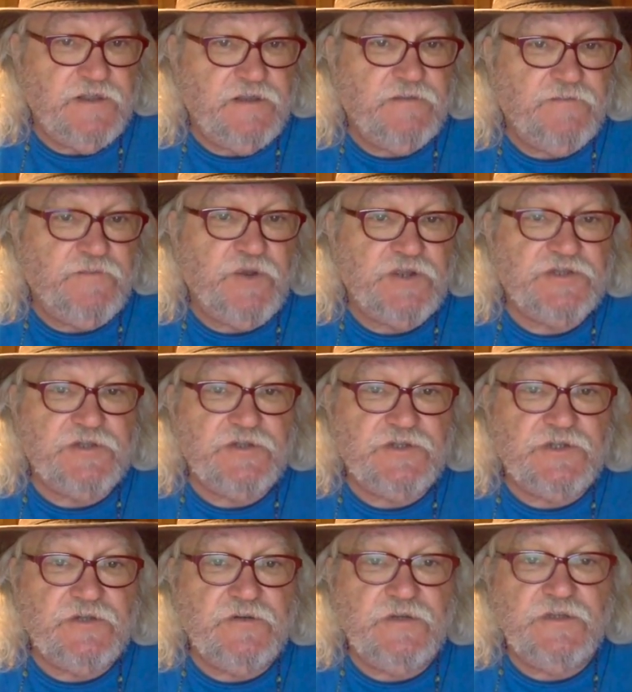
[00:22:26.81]
President
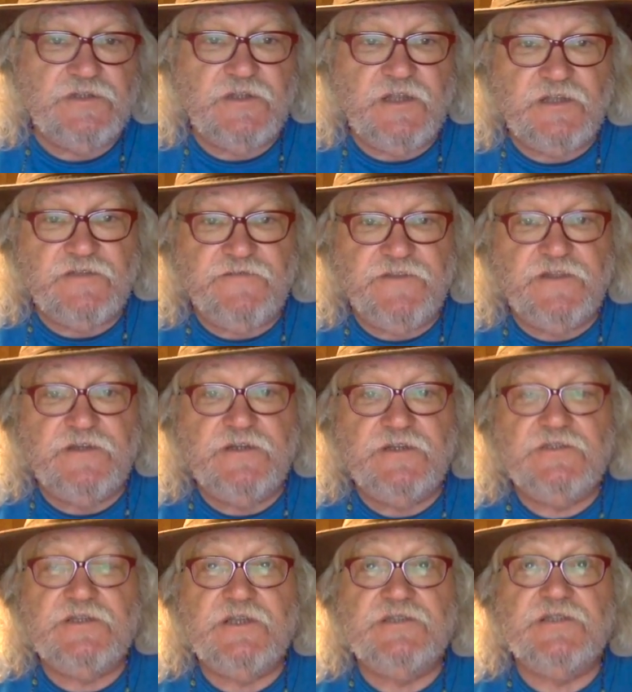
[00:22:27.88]
Snow is as
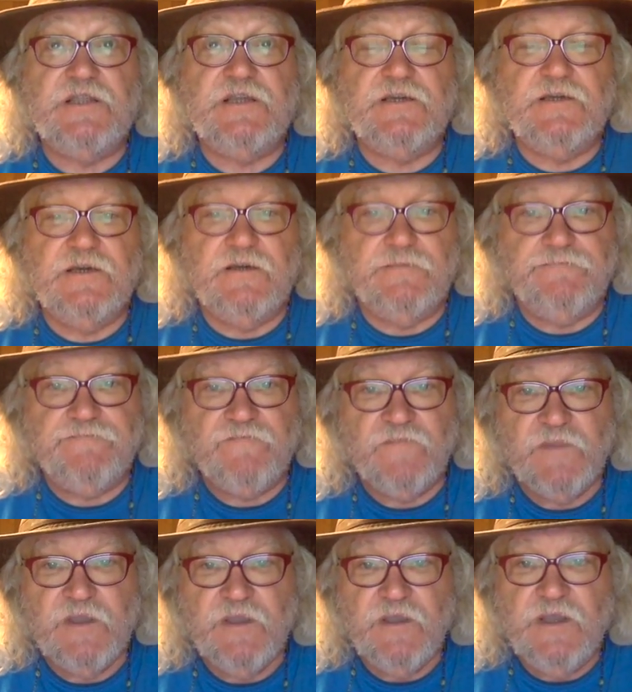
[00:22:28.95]
villainous as they come.
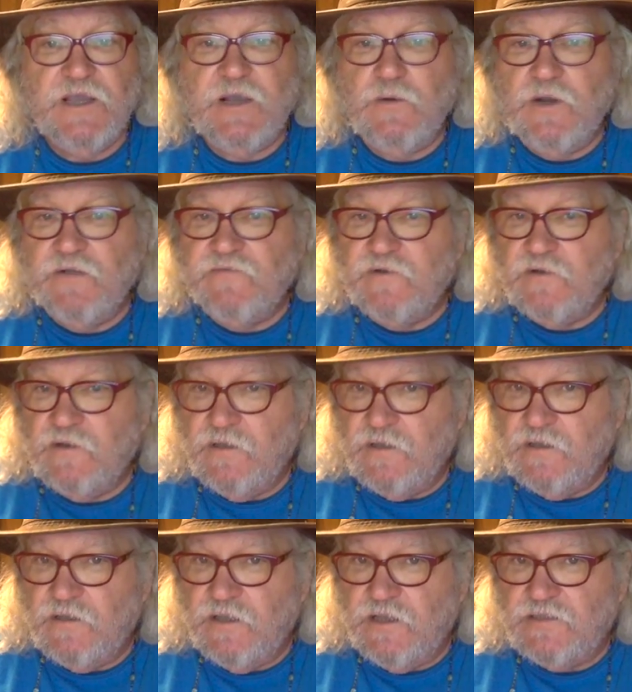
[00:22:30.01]
However,
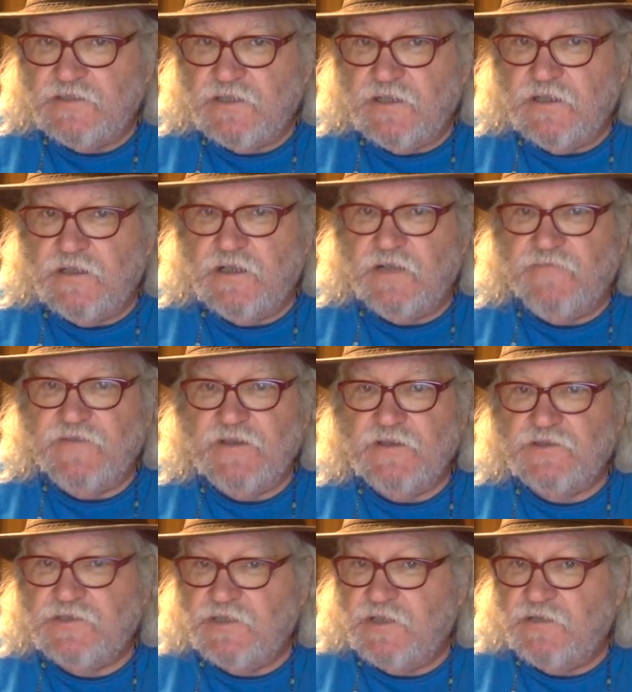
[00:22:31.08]
the less
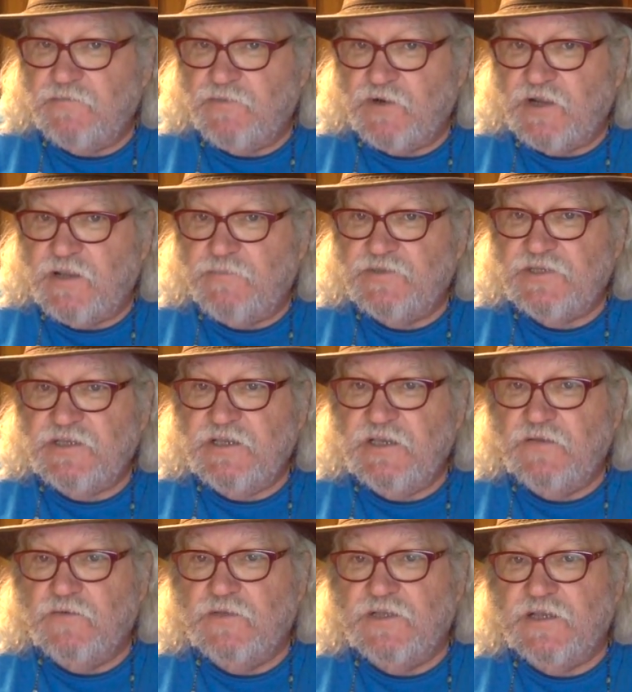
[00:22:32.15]
obvious, yet perhaps
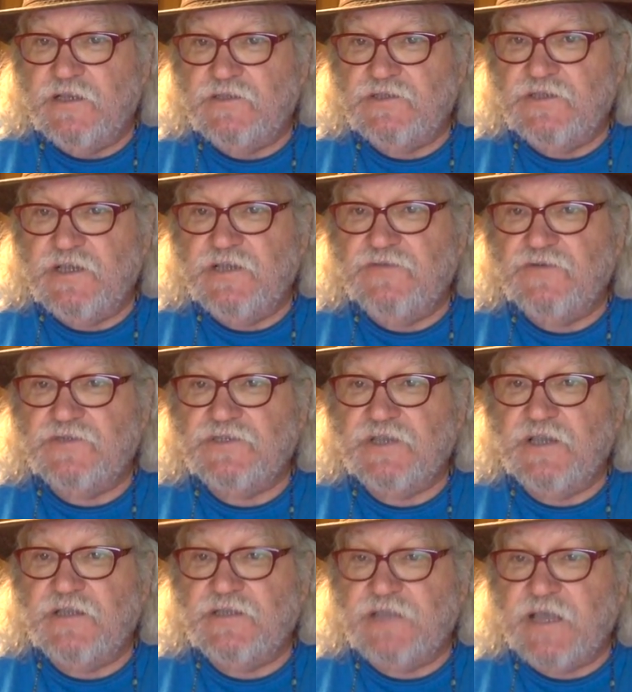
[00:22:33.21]
equally as dangerous
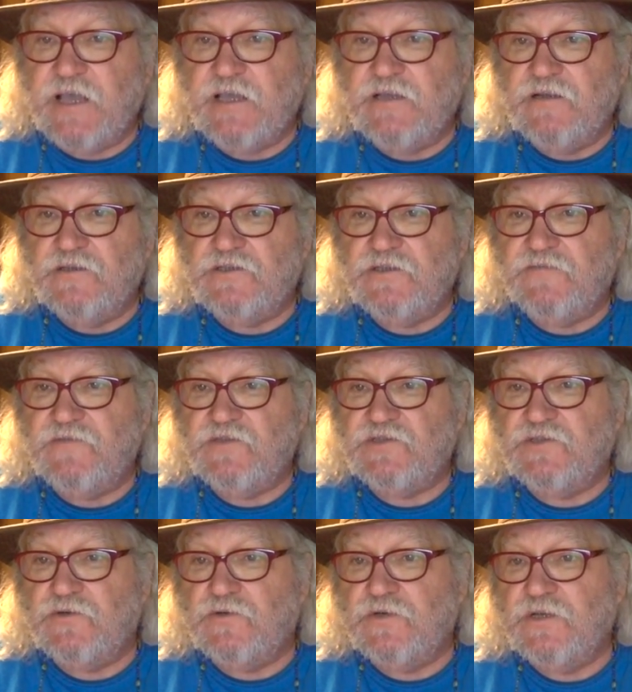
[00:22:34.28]
antagonist of the
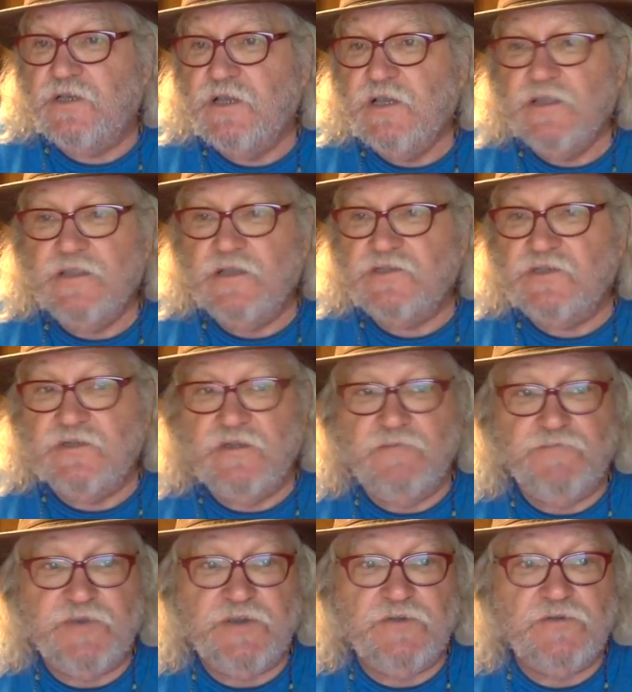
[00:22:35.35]
story doesn't
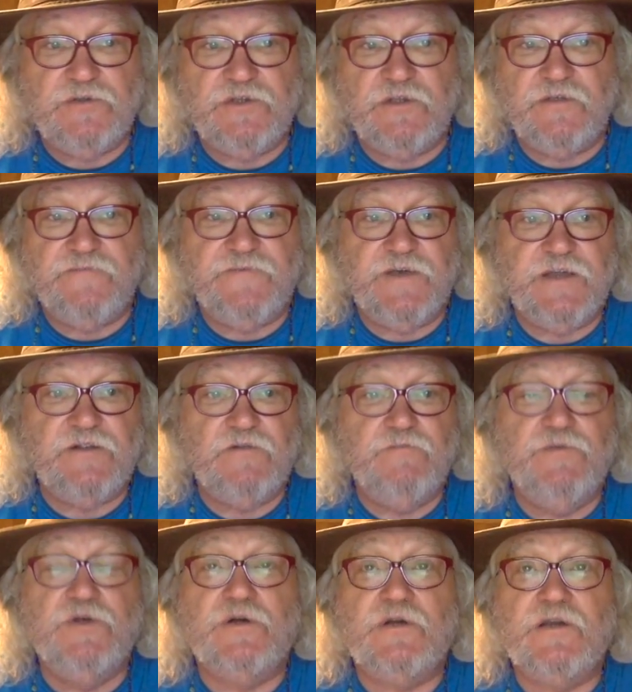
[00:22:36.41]
appear till the final
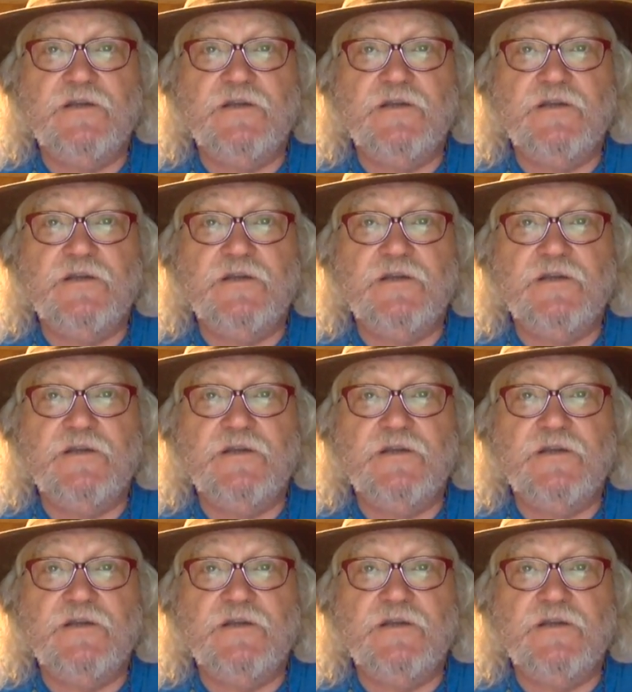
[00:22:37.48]
book,